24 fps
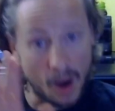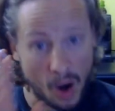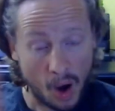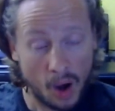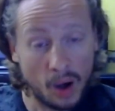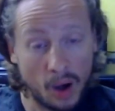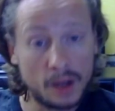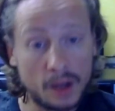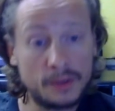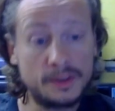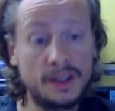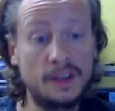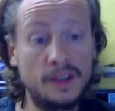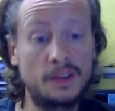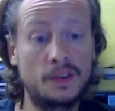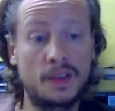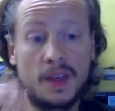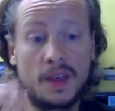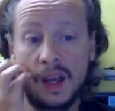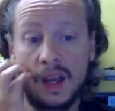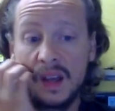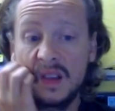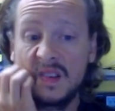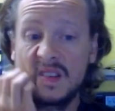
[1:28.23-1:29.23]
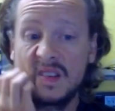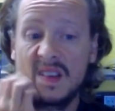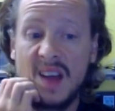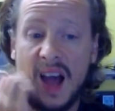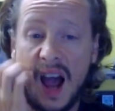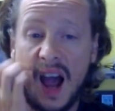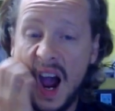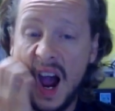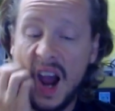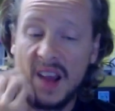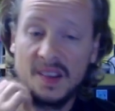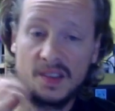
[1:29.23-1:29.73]
all of these things
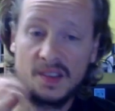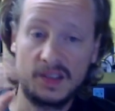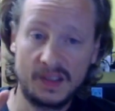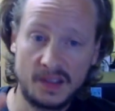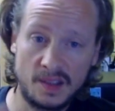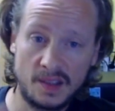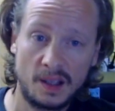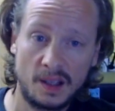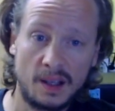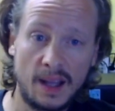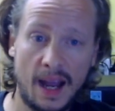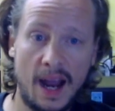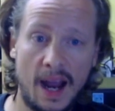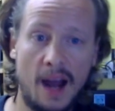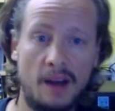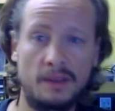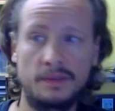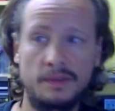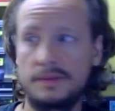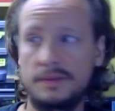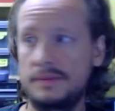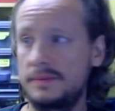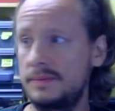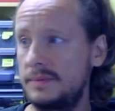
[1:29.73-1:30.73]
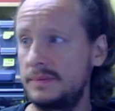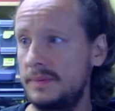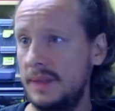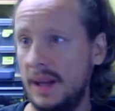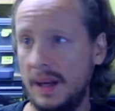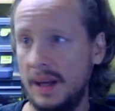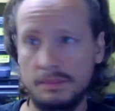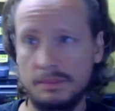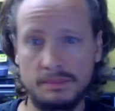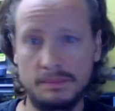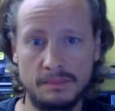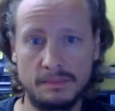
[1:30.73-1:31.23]
I still have.
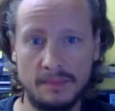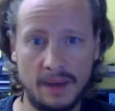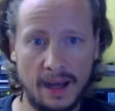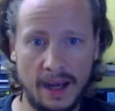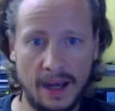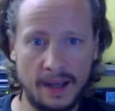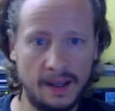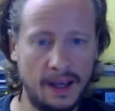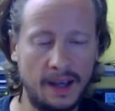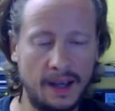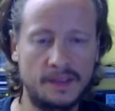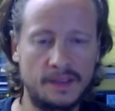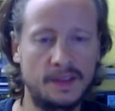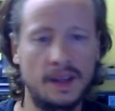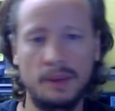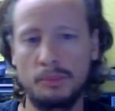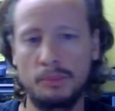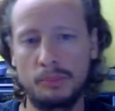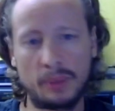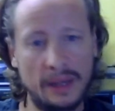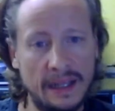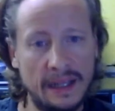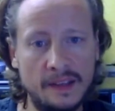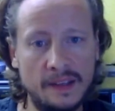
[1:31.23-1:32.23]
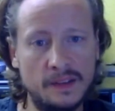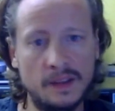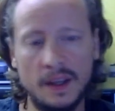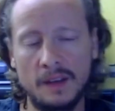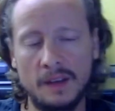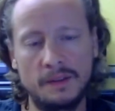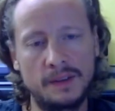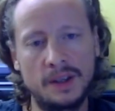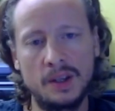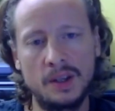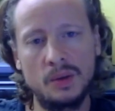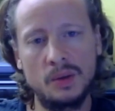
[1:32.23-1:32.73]
I say, please,
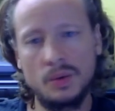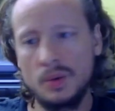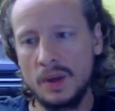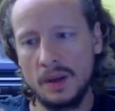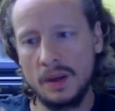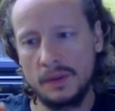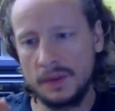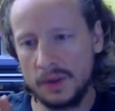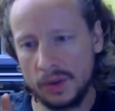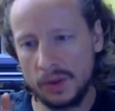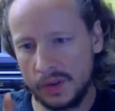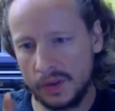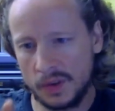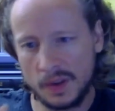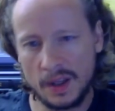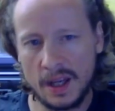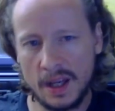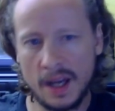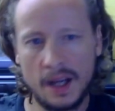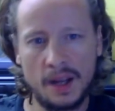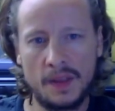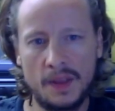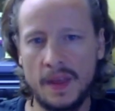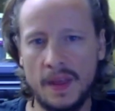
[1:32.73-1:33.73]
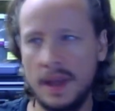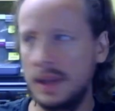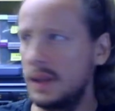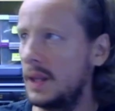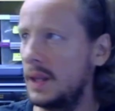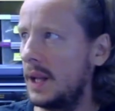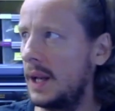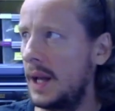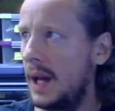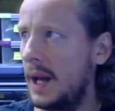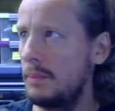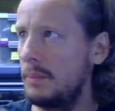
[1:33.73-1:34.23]
if you see anything
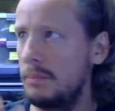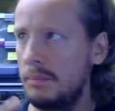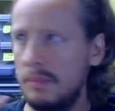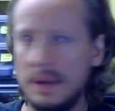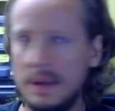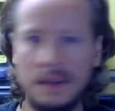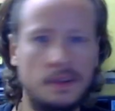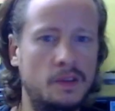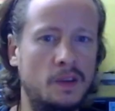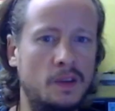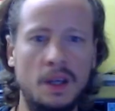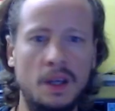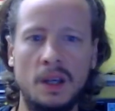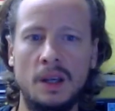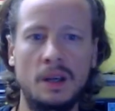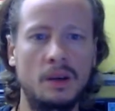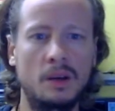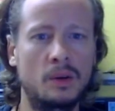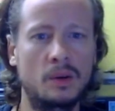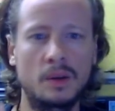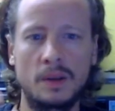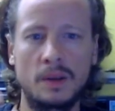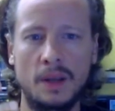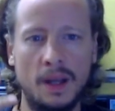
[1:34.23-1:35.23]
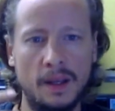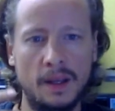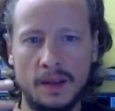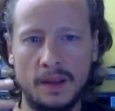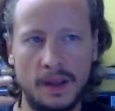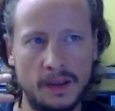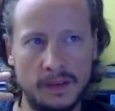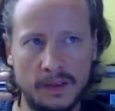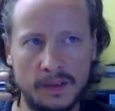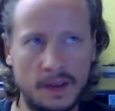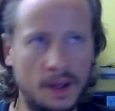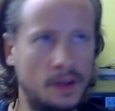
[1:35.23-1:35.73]
that I'm missing or
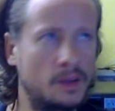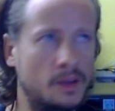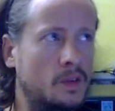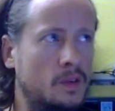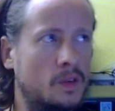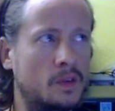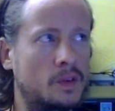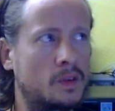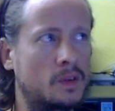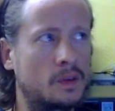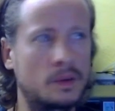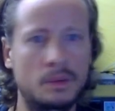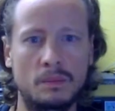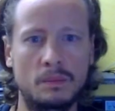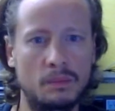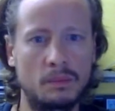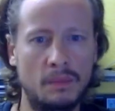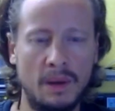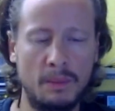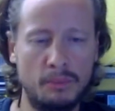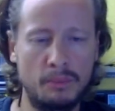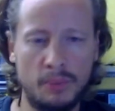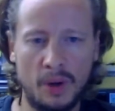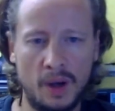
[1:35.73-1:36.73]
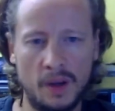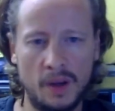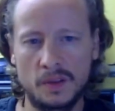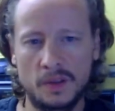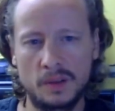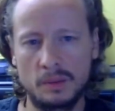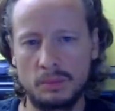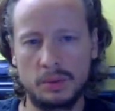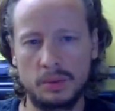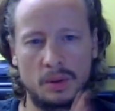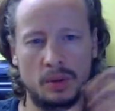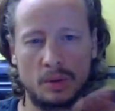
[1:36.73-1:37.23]
that sounds
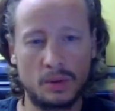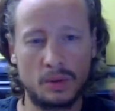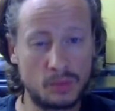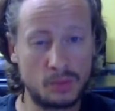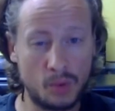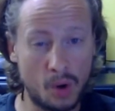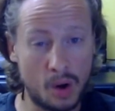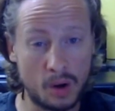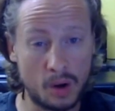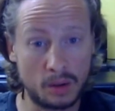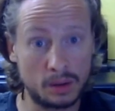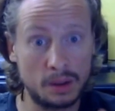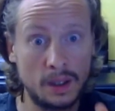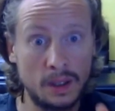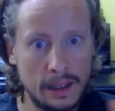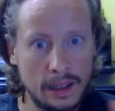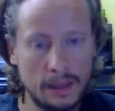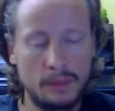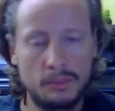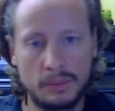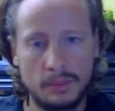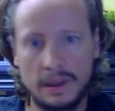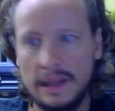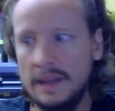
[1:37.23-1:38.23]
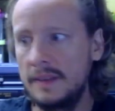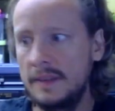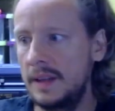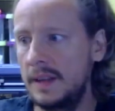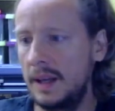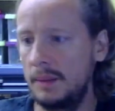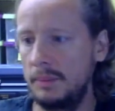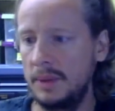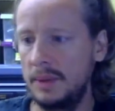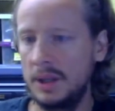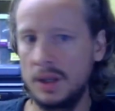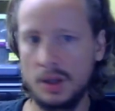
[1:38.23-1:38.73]
impossible or wrong, please
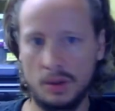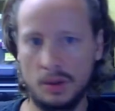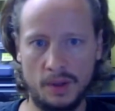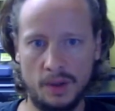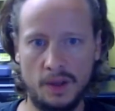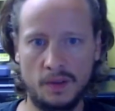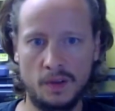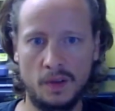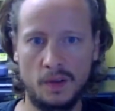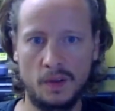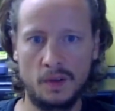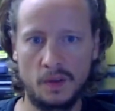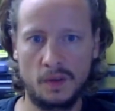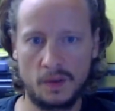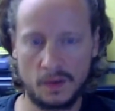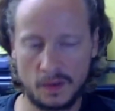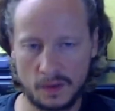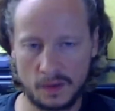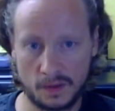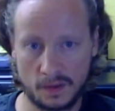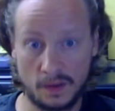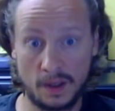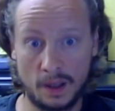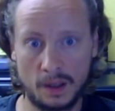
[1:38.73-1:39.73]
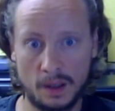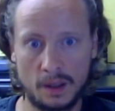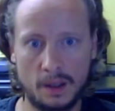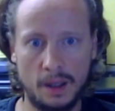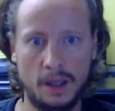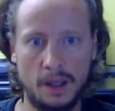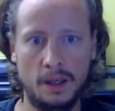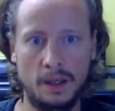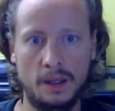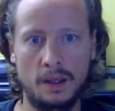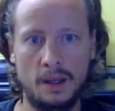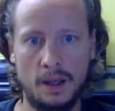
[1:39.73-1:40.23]
let me know. This is still
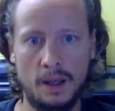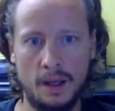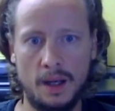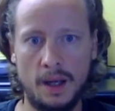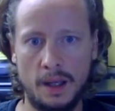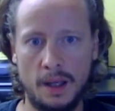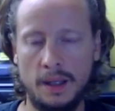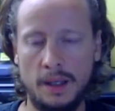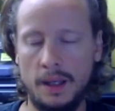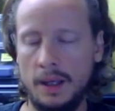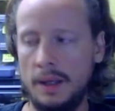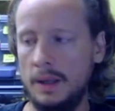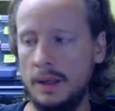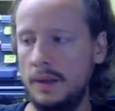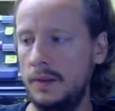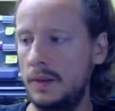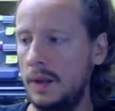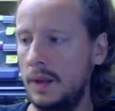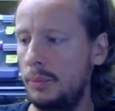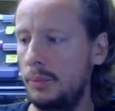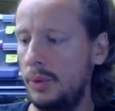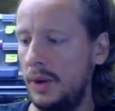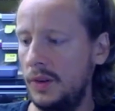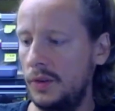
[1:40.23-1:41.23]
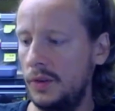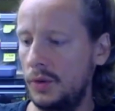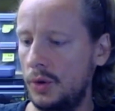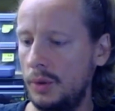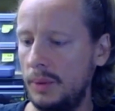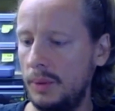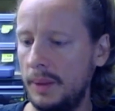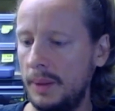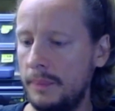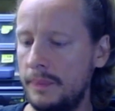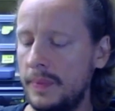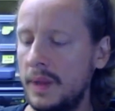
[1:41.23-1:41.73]
an idea, still
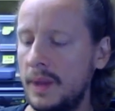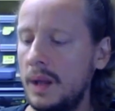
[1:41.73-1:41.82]
brainstorming.